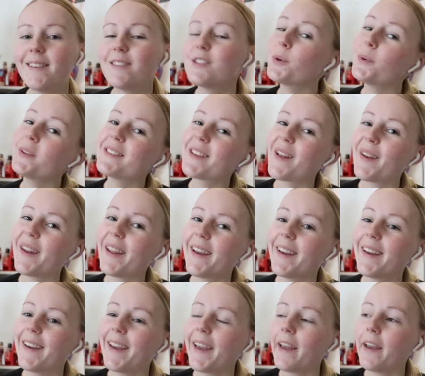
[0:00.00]
So it's
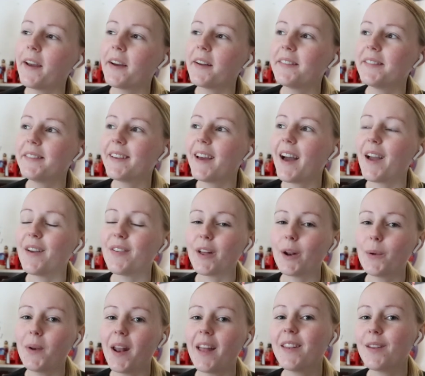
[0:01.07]
Sunday and I thought I
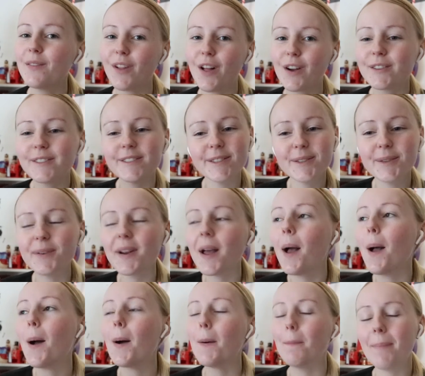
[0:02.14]
would end the vlog soon,
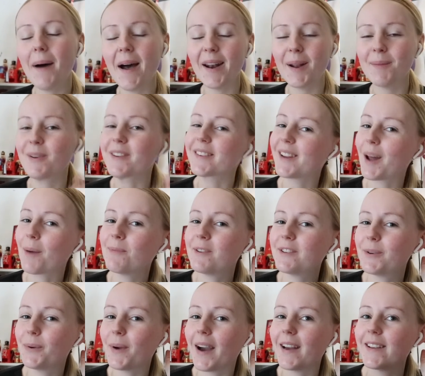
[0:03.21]
but I'm just gonna update
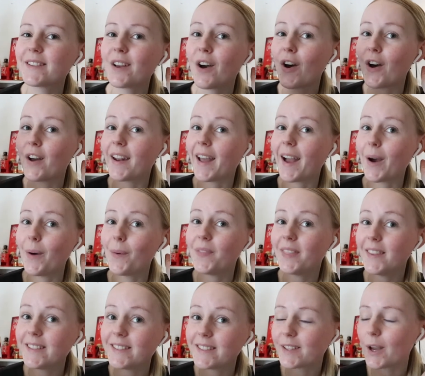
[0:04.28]
you guys on how
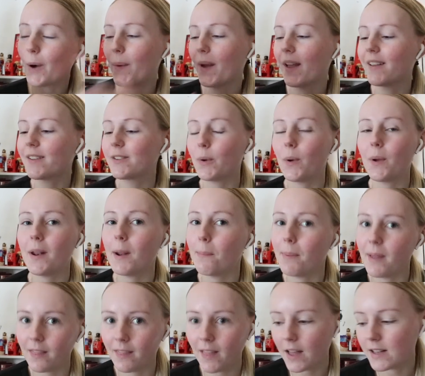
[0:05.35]
this is going. So I read a
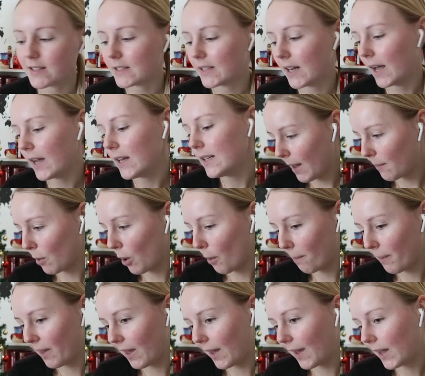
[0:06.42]
bit last night. I'm on
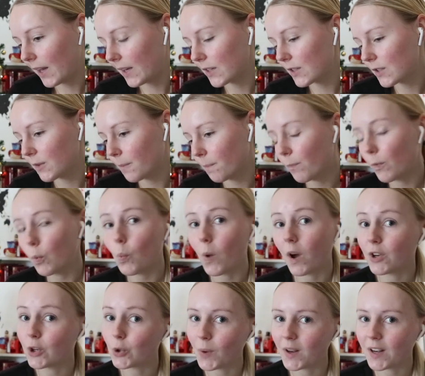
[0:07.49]
page
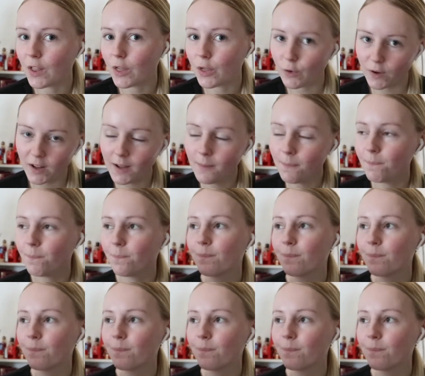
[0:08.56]
123.